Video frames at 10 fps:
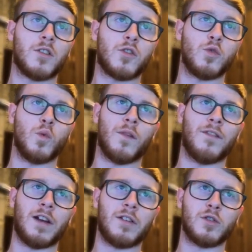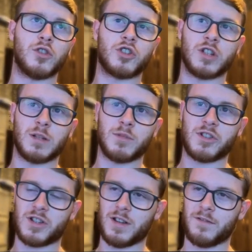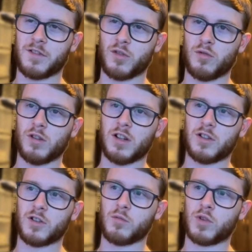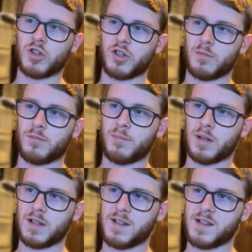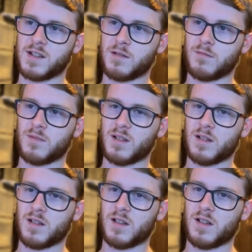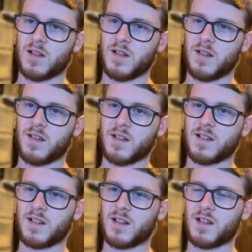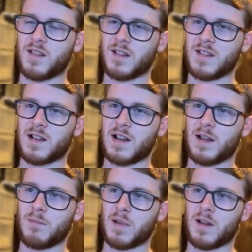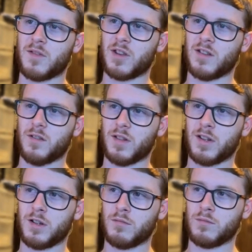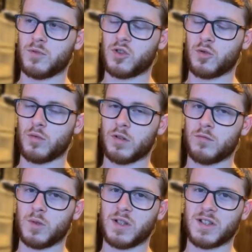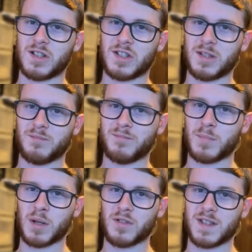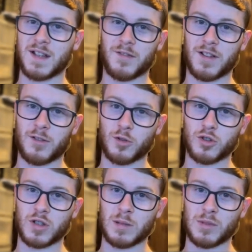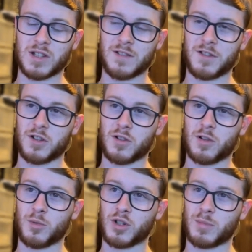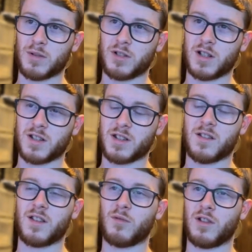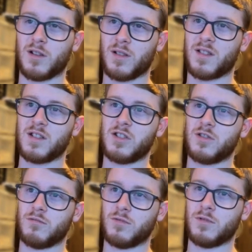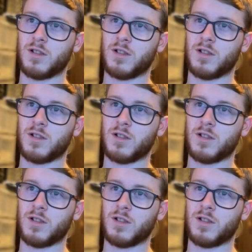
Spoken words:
Two very good streamers. If you don't watch them, please take the time after this video to research them, because they are very good streamers. If you don't know much about chess, they can teach you.